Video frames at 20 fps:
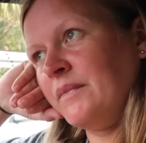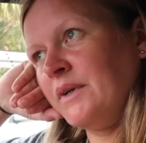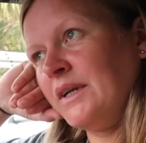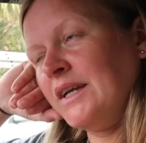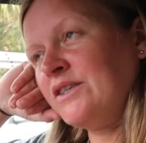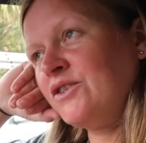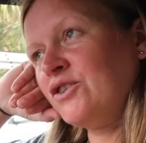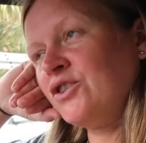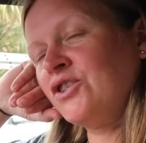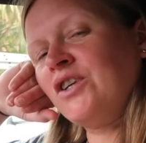
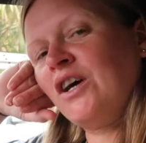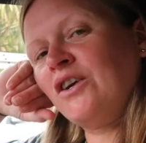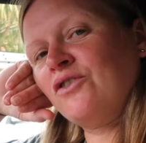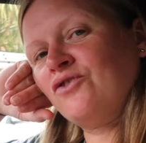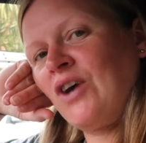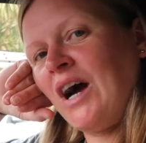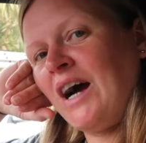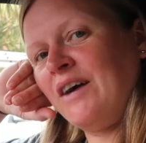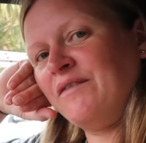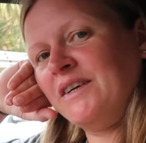Let's just start
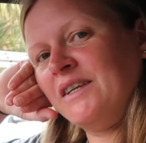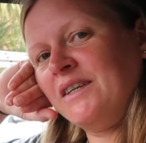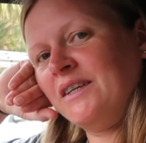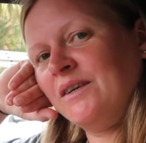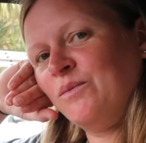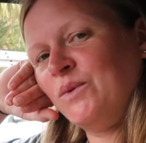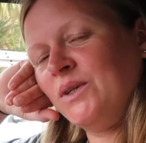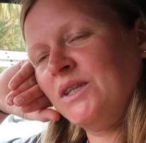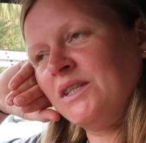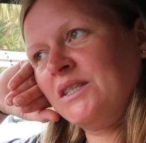driving
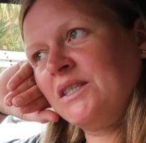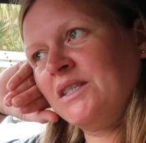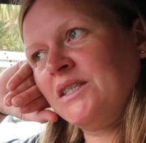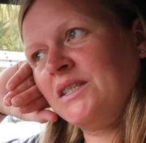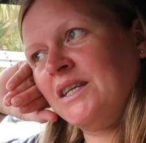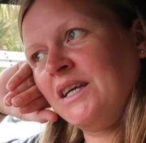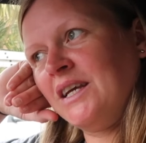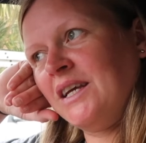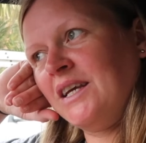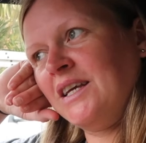and we'll
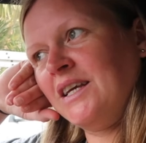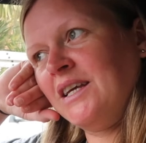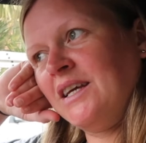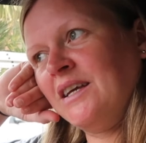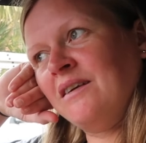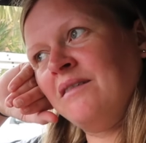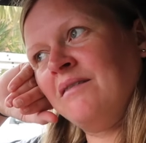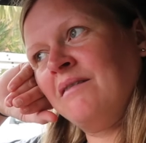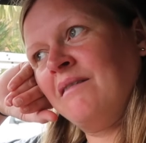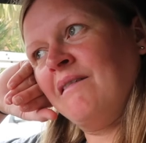see
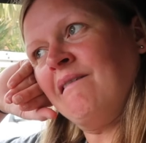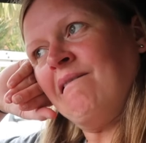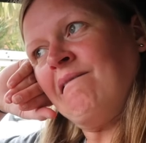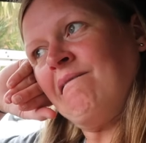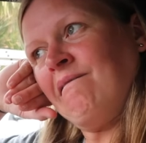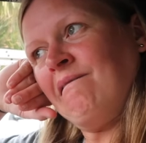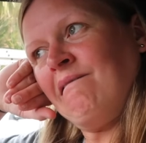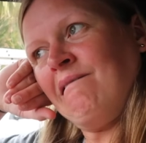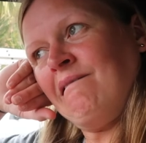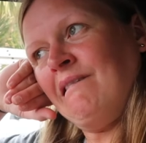
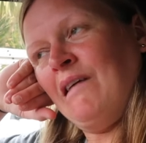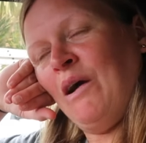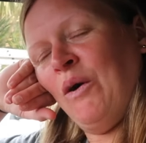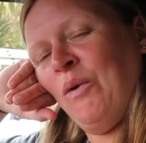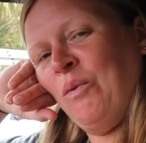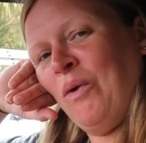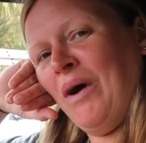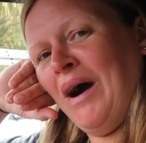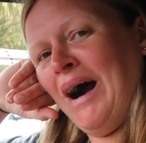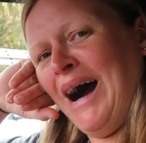
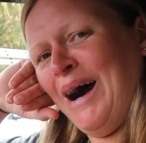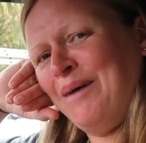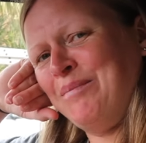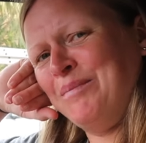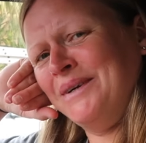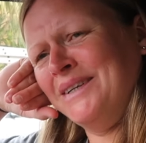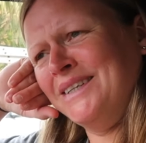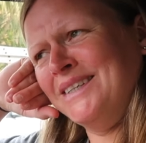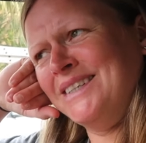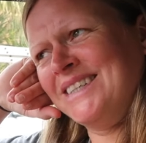what
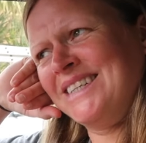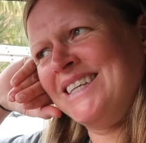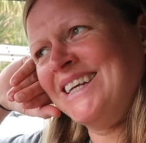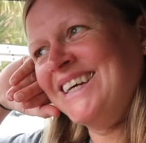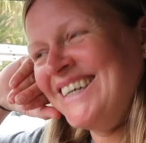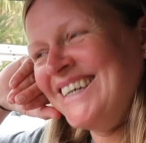happens.